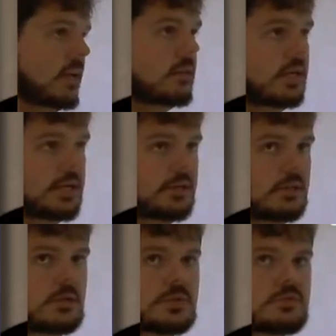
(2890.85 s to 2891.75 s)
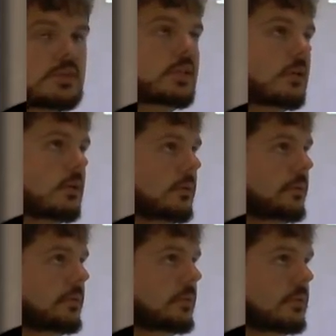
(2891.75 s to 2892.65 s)
and then use video
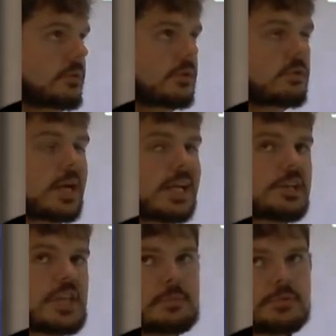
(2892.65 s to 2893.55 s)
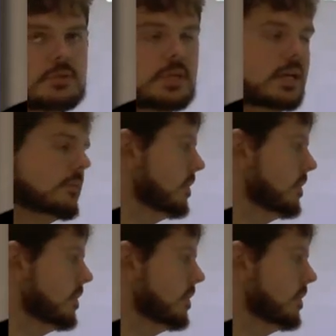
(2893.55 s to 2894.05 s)
to create examples of that.